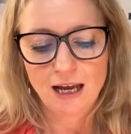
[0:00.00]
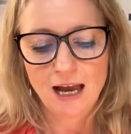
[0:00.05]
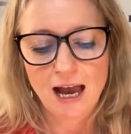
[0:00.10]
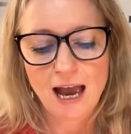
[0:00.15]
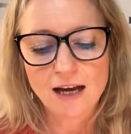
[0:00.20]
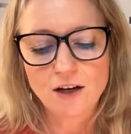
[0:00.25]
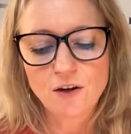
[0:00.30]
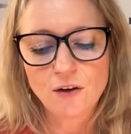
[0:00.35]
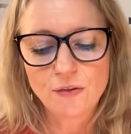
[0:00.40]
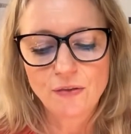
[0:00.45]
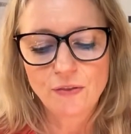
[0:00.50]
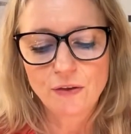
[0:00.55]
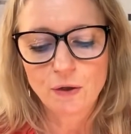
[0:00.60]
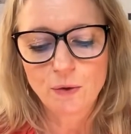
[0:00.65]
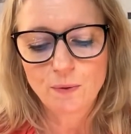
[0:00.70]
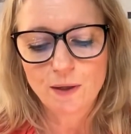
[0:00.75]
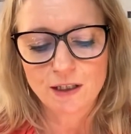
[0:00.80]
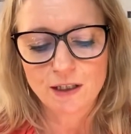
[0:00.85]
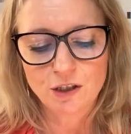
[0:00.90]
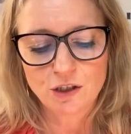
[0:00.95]
I got the
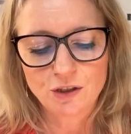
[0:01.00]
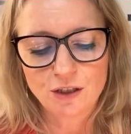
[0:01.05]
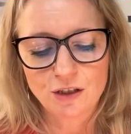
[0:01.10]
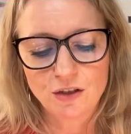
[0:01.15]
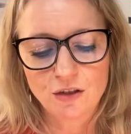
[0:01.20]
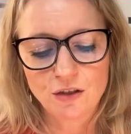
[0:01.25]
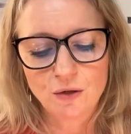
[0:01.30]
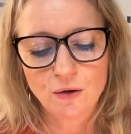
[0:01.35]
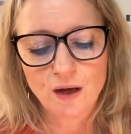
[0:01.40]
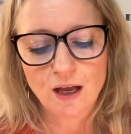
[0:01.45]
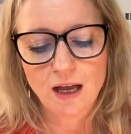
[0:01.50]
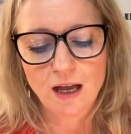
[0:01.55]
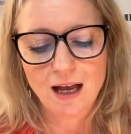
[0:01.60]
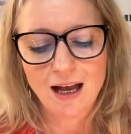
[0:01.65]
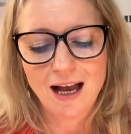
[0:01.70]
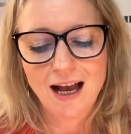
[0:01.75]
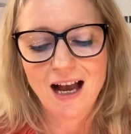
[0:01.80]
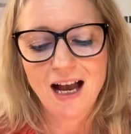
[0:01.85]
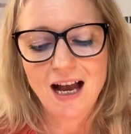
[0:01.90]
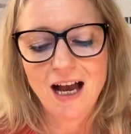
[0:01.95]
question. So
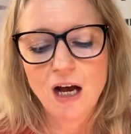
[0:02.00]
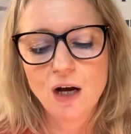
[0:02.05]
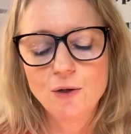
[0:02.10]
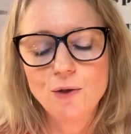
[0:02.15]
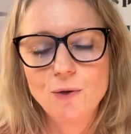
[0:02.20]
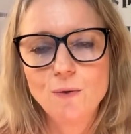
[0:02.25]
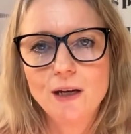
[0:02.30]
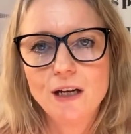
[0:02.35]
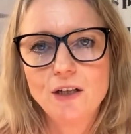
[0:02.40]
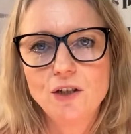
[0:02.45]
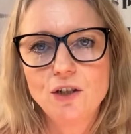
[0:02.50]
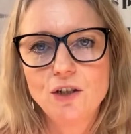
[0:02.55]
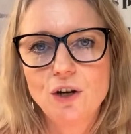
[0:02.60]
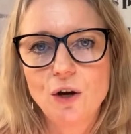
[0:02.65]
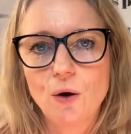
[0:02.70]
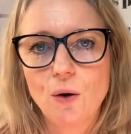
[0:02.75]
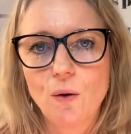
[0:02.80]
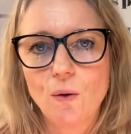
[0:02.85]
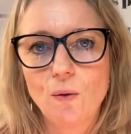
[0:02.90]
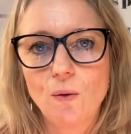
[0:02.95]
how do I
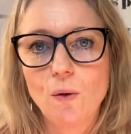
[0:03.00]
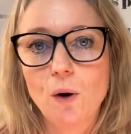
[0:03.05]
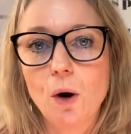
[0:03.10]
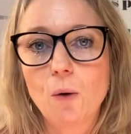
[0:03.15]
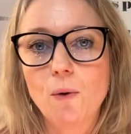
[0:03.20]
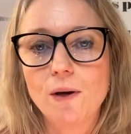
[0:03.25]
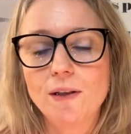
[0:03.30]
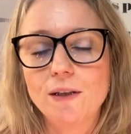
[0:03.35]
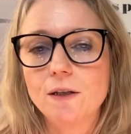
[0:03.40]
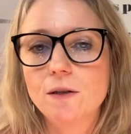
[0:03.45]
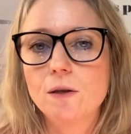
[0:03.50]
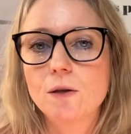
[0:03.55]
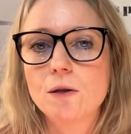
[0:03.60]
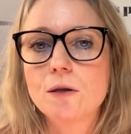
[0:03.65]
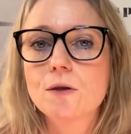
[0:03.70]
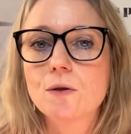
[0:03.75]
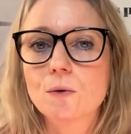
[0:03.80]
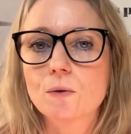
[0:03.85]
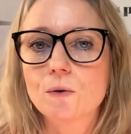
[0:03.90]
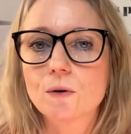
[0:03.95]
know whether the
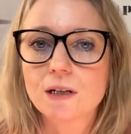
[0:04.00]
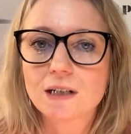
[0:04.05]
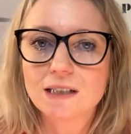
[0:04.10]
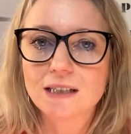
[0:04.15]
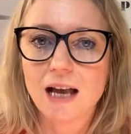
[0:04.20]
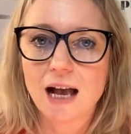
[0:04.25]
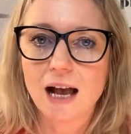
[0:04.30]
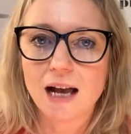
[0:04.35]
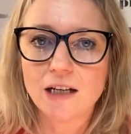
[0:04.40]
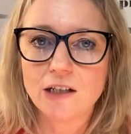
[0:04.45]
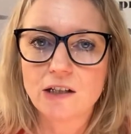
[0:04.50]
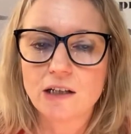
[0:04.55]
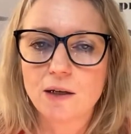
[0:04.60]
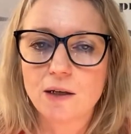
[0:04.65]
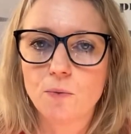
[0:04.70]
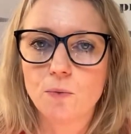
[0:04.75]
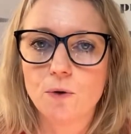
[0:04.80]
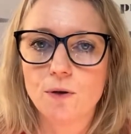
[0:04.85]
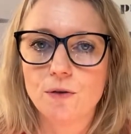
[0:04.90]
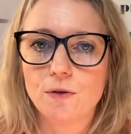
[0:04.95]
thought is actually
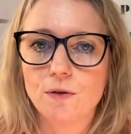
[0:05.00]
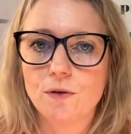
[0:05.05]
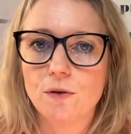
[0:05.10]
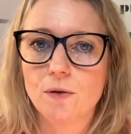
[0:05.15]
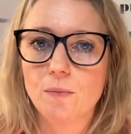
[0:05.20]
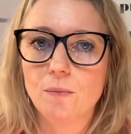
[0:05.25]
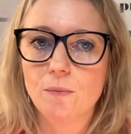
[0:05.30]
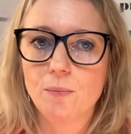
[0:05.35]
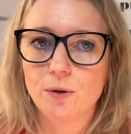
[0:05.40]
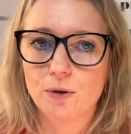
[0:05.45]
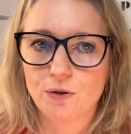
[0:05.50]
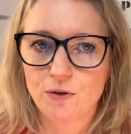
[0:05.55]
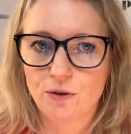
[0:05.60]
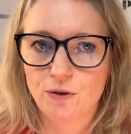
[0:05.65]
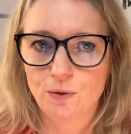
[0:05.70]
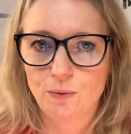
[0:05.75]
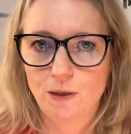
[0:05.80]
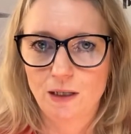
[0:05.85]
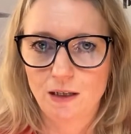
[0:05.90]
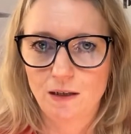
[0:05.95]
worth
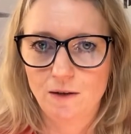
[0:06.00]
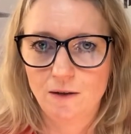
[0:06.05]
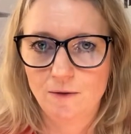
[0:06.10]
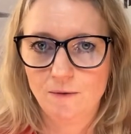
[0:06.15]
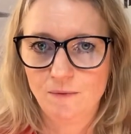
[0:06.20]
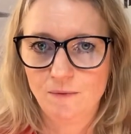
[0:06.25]
pursuing?